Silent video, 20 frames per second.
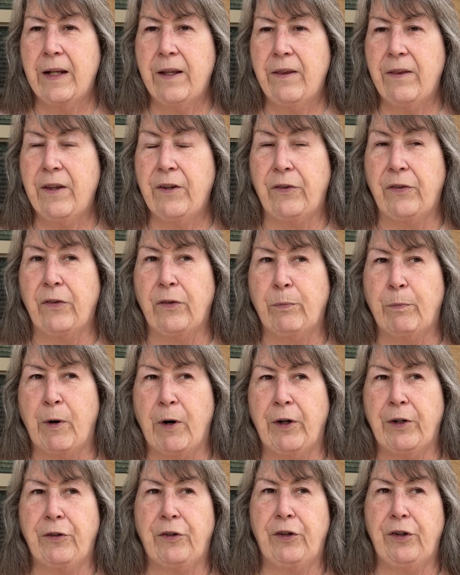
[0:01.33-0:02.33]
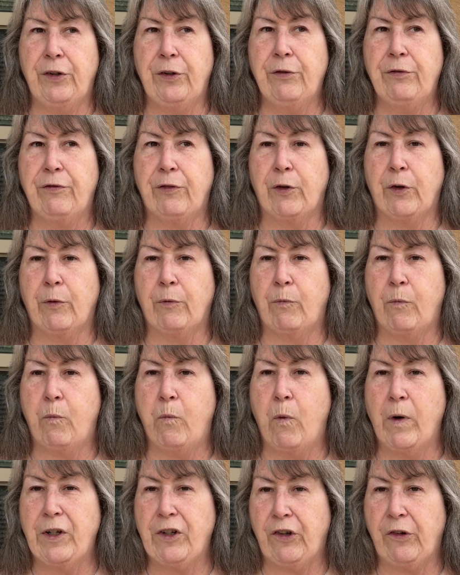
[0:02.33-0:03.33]
This is part two for
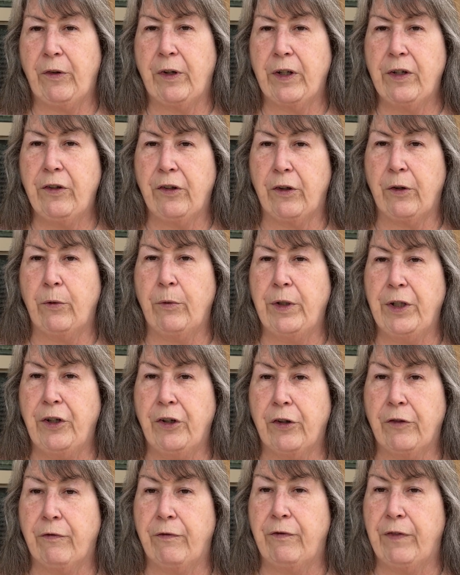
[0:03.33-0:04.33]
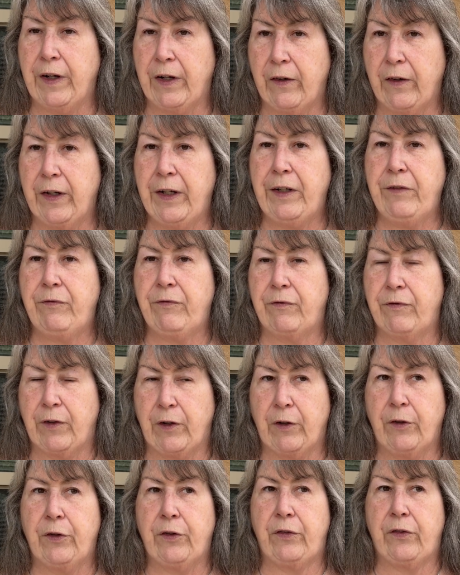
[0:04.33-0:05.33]
what you can do in your very
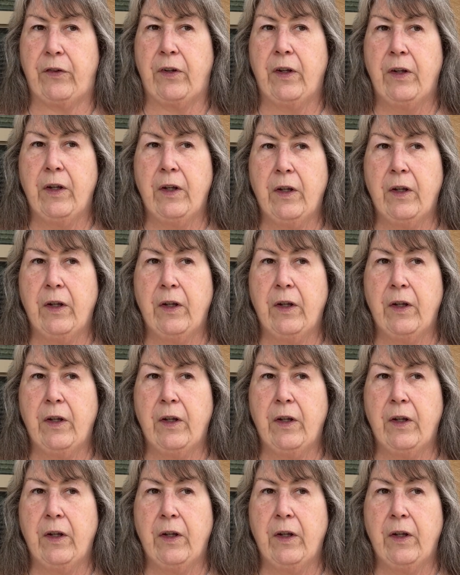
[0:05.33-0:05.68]
first